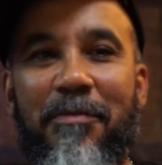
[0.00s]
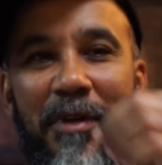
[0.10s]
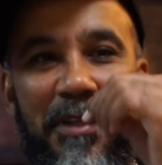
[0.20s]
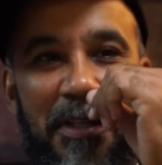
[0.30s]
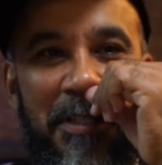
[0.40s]

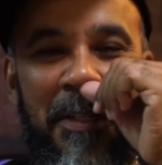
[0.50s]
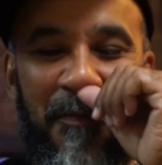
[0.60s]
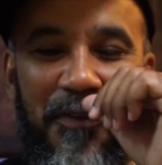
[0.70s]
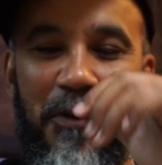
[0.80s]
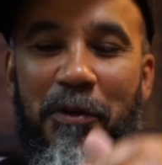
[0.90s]
But this is a
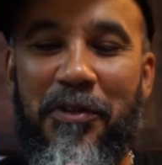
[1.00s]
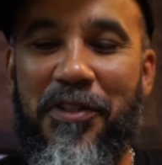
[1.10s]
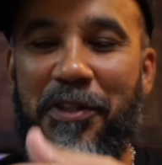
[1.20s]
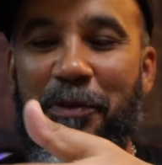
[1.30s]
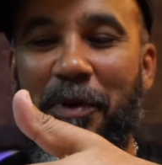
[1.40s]
full
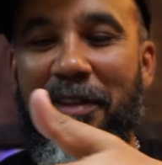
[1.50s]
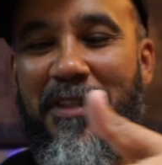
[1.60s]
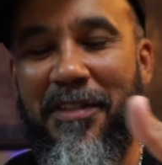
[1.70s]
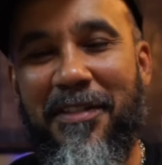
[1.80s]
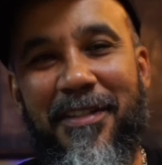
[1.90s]
shoe with,
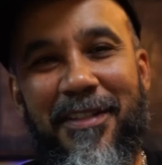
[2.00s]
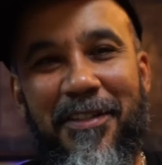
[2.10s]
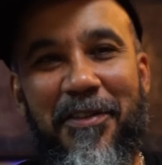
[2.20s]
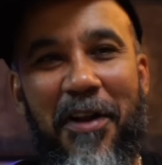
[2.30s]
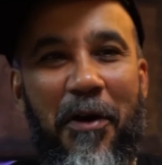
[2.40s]
the,
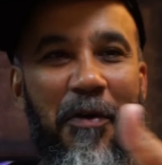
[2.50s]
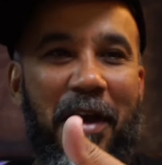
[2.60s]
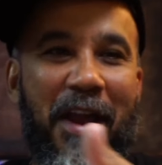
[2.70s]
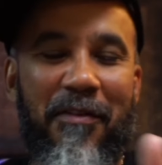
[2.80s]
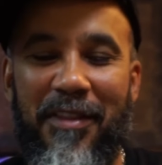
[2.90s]
you know,
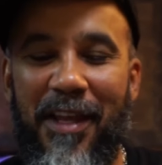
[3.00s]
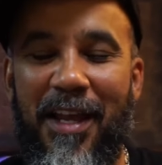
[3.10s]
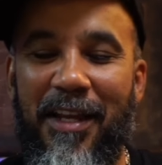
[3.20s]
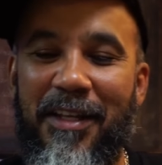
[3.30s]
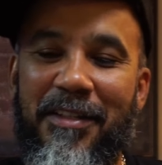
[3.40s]

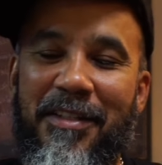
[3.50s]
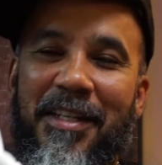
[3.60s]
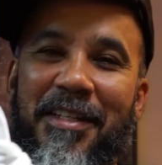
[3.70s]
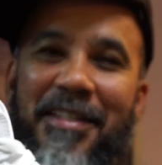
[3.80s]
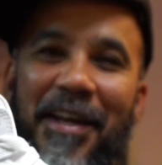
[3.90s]
everything in
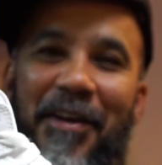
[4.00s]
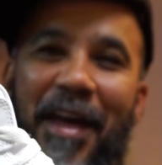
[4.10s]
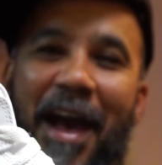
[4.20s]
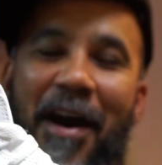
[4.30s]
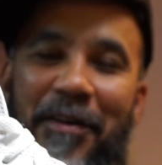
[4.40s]
detailed
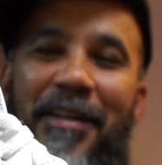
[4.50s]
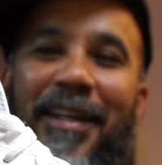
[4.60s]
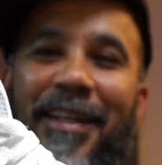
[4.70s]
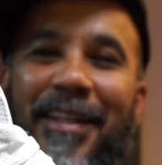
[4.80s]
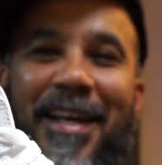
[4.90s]
out.
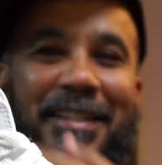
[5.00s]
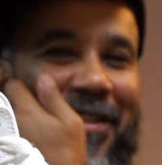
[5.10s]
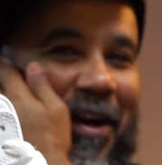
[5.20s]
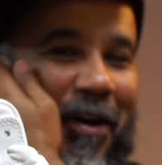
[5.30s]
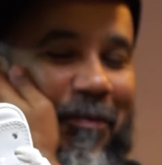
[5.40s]
That's
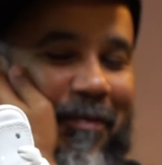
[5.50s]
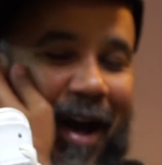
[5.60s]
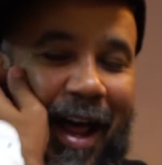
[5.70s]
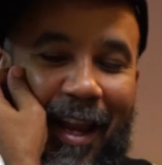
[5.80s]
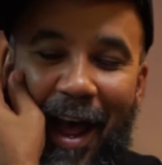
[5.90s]
dope.
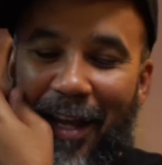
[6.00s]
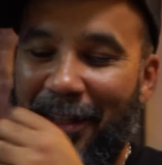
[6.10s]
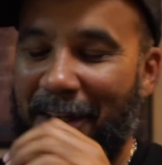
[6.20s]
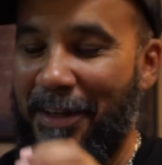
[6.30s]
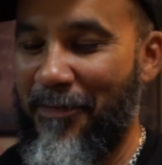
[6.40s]
I like
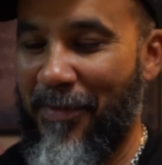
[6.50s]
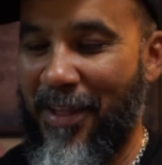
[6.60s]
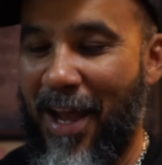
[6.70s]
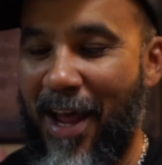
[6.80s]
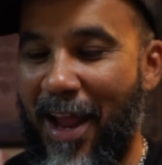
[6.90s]
that.
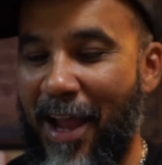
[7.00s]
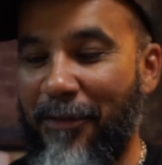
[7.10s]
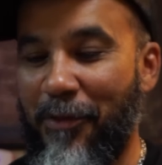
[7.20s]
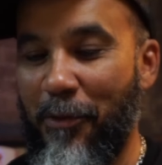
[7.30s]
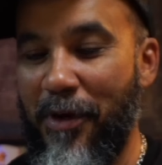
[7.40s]
I like
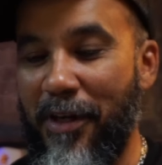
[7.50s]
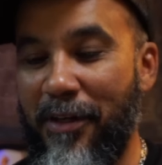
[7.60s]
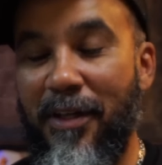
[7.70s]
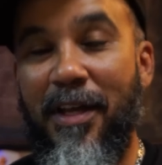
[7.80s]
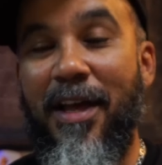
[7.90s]
it for
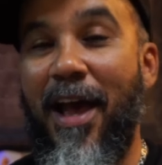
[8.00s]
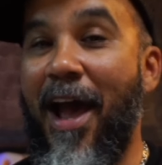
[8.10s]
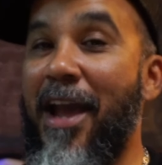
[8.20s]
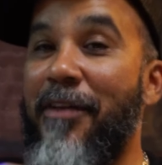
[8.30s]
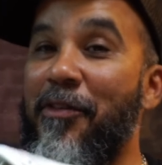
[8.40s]
real.
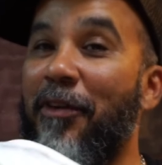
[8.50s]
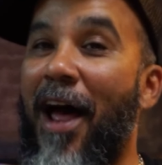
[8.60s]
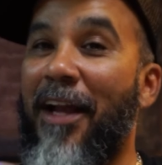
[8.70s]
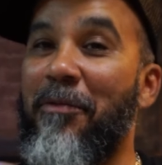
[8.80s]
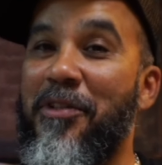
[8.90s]
Hey, if you
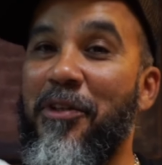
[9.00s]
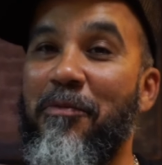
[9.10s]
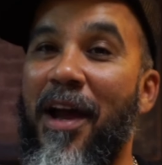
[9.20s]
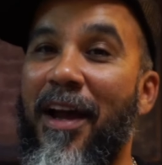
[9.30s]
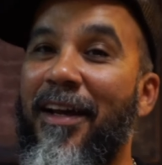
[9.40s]
like them too,
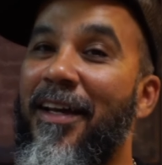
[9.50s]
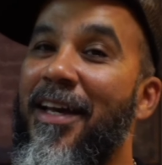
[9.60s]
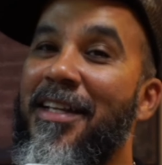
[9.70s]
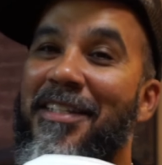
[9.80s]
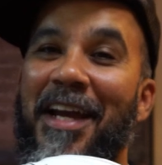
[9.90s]
man,
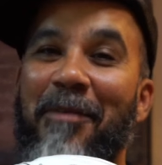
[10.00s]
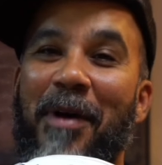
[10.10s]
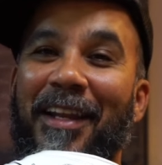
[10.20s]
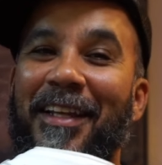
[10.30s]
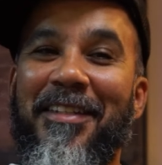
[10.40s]
check
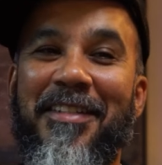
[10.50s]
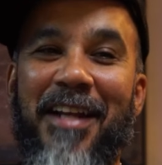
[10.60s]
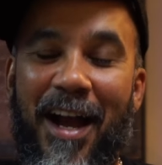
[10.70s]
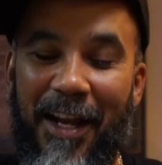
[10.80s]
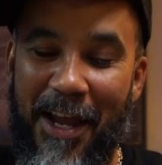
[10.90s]
my link to
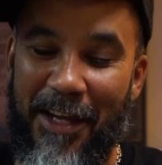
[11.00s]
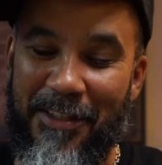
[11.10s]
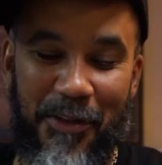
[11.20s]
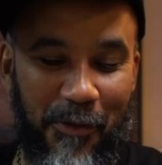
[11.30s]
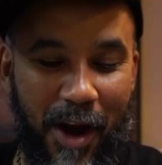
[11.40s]

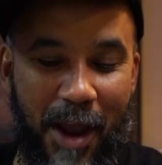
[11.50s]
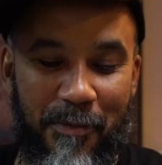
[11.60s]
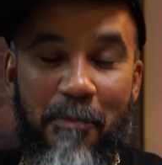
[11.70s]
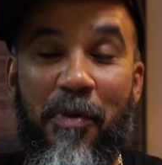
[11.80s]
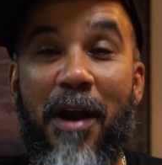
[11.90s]
StockX. Grab
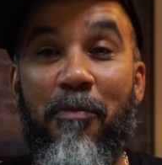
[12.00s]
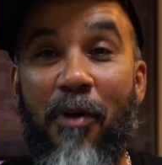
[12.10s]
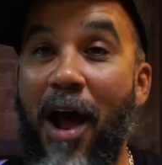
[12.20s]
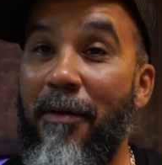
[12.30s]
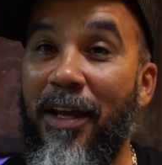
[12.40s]
your pair,
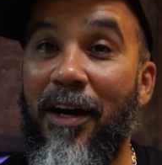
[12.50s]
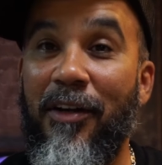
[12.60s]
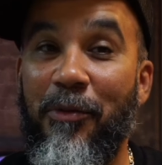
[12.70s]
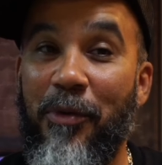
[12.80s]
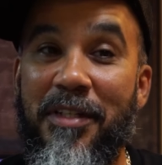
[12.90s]
probably
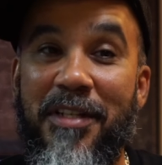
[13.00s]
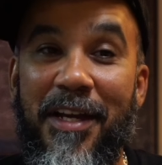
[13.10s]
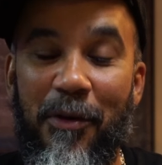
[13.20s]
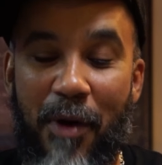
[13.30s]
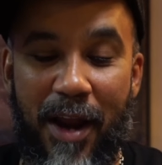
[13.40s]
under
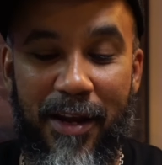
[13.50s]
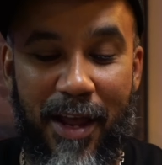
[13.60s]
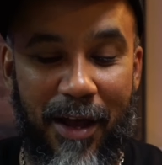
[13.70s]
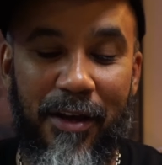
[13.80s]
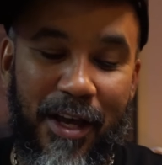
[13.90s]
retail right now.